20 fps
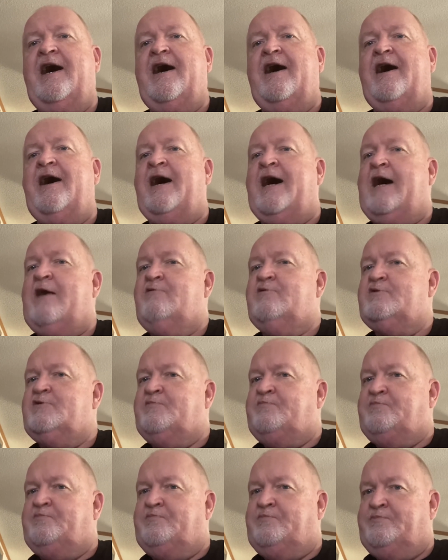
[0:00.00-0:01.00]
I was
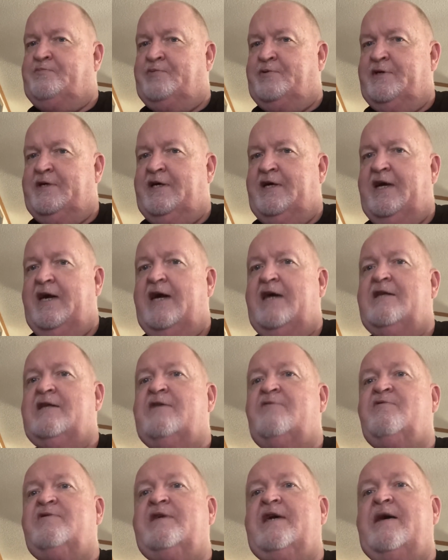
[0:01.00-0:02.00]
pretty handy
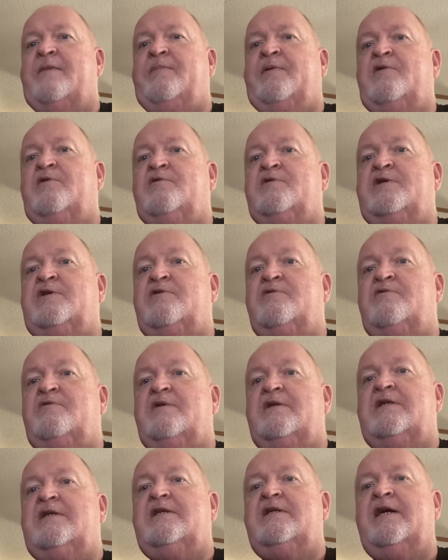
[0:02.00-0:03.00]
with that pool cue.
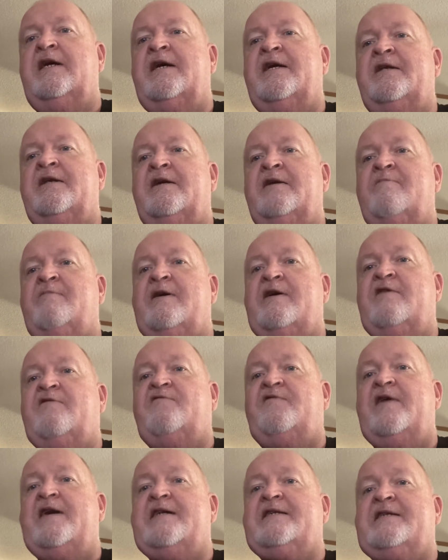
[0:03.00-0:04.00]
And matter of
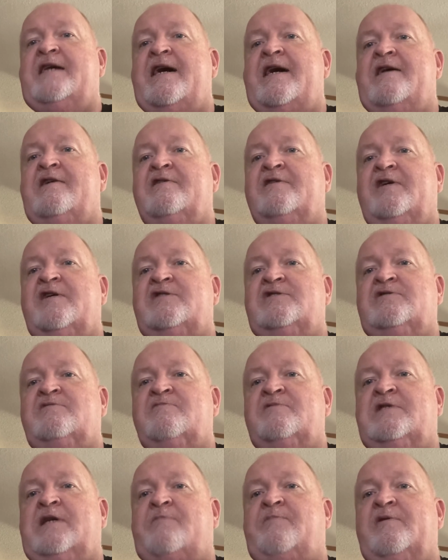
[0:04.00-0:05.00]
fact, I had a
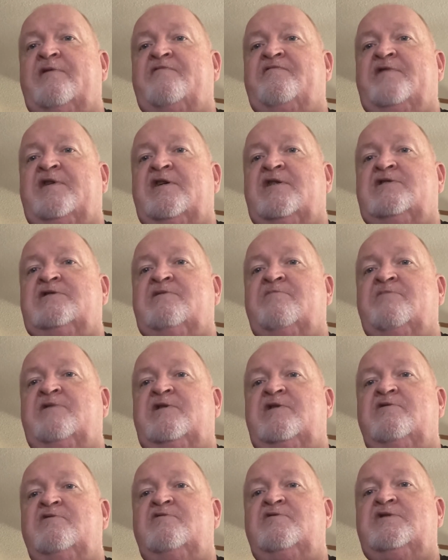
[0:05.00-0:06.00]
couple of custom
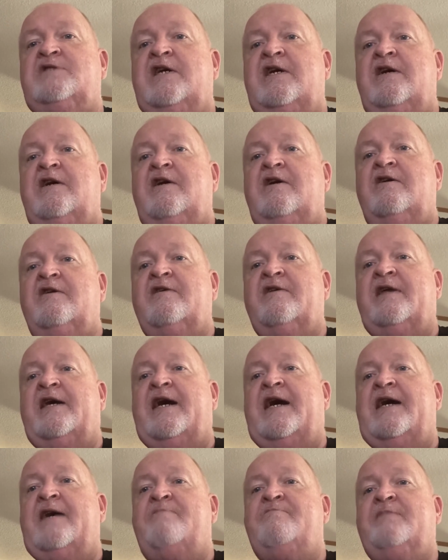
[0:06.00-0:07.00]
cues that
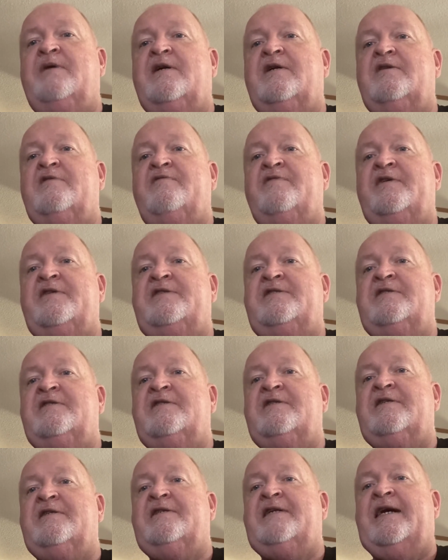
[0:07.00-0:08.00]
I had bought that
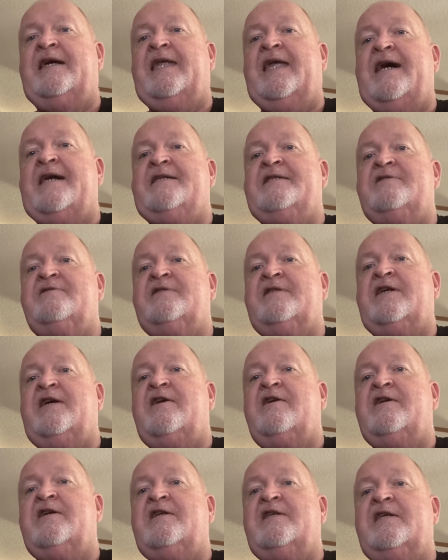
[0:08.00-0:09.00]
I like to
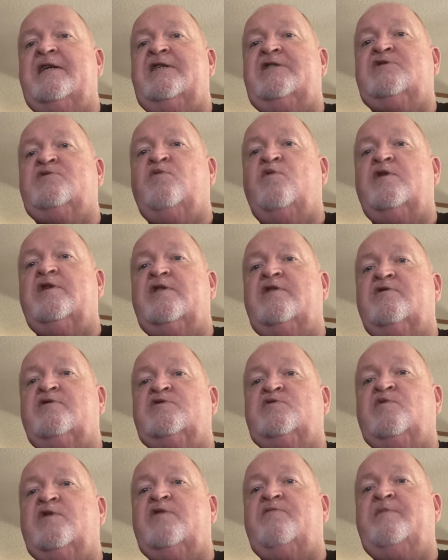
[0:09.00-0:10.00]
carry at least one of those
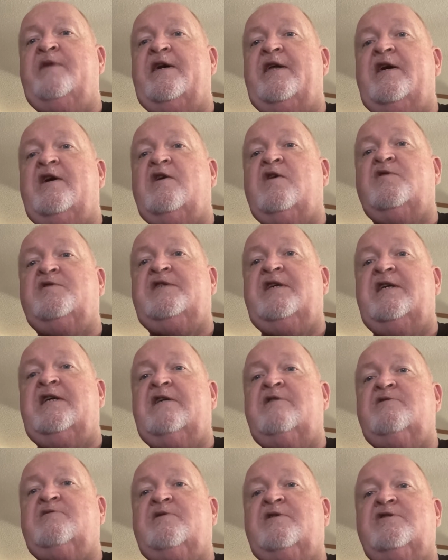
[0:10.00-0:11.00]
with me at all
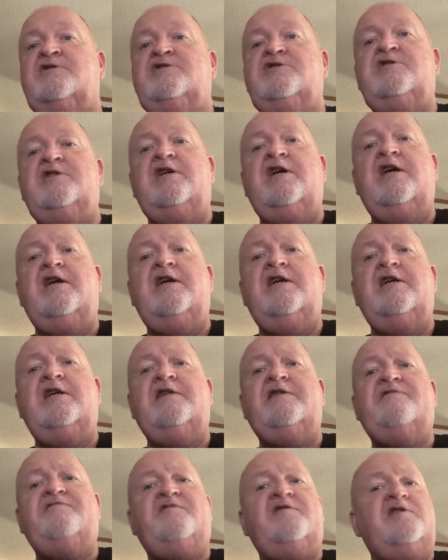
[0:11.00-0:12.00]
times, because you
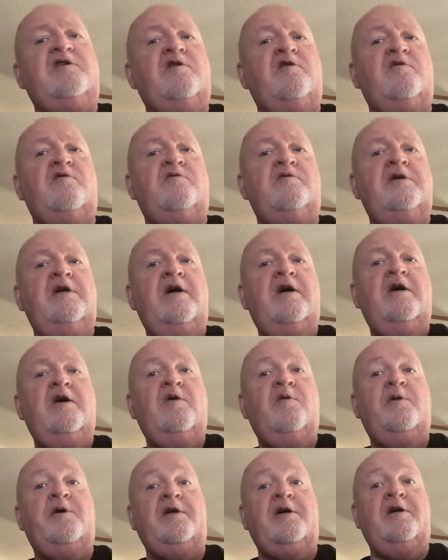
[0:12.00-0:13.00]
never know
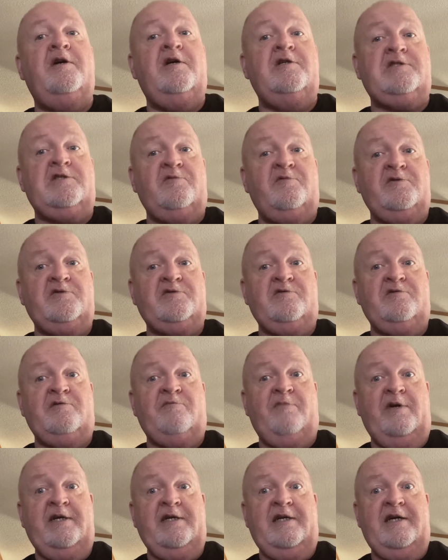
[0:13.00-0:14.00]
when the hustle was going to
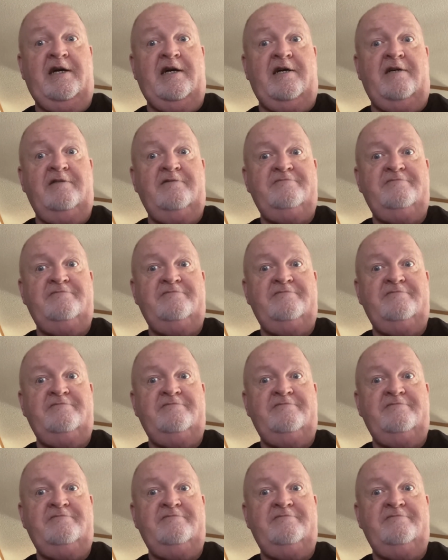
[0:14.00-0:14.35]
break out.